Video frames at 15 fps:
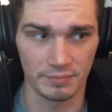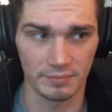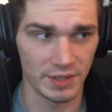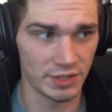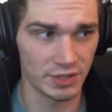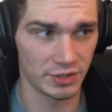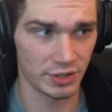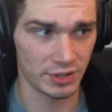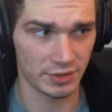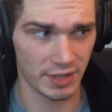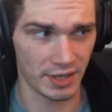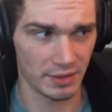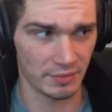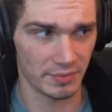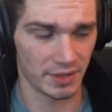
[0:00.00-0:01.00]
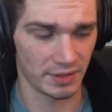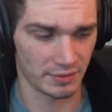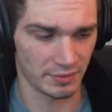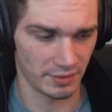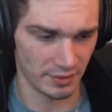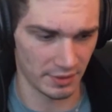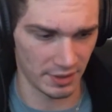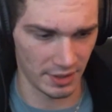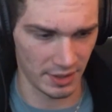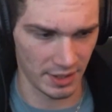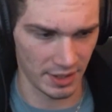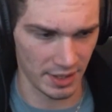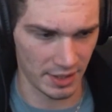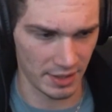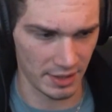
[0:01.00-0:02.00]
this has just kind of been
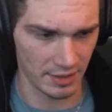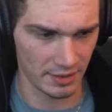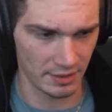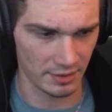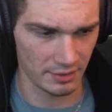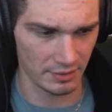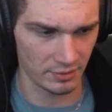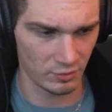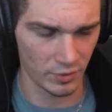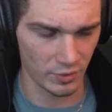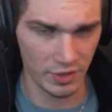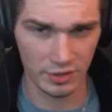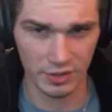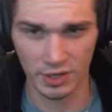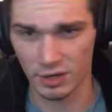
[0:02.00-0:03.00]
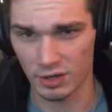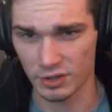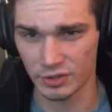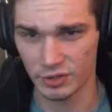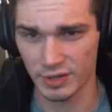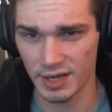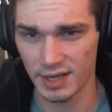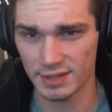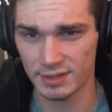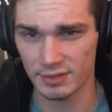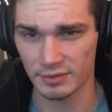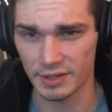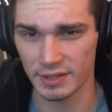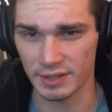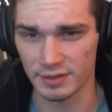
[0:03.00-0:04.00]
a weird contrast to
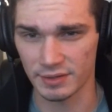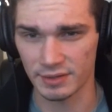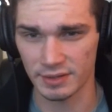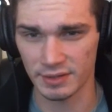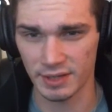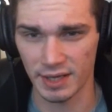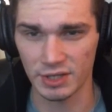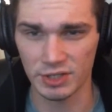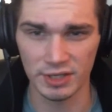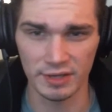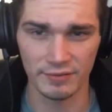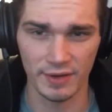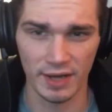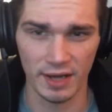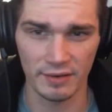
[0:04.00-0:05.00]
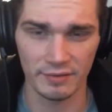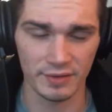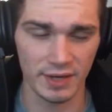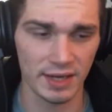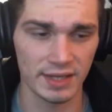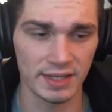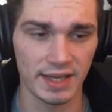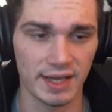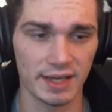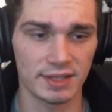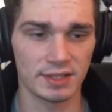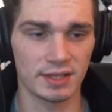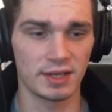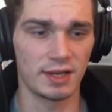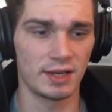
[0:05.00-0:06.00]
these
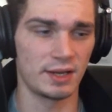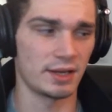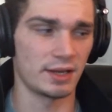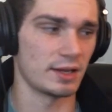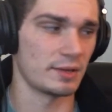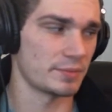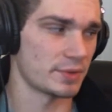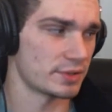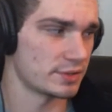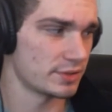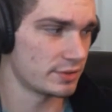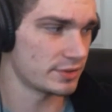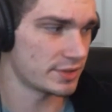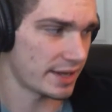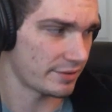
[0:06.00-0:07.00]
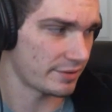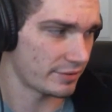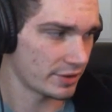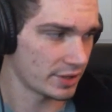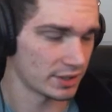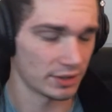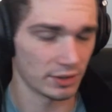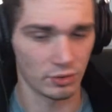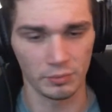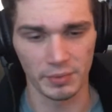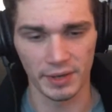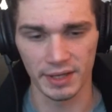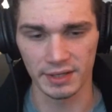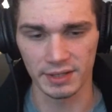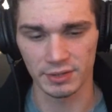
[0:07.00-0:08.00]
HD598s, because those have very little
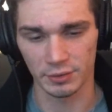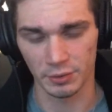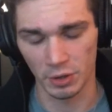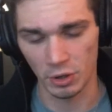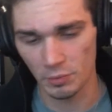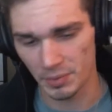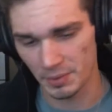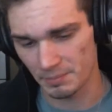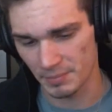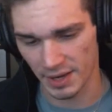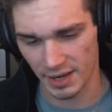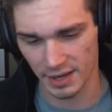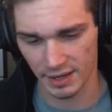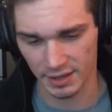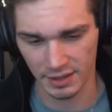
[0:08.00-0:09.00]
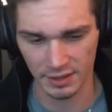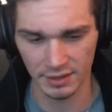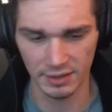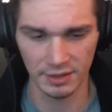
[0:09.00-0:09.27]
bass. They're open back.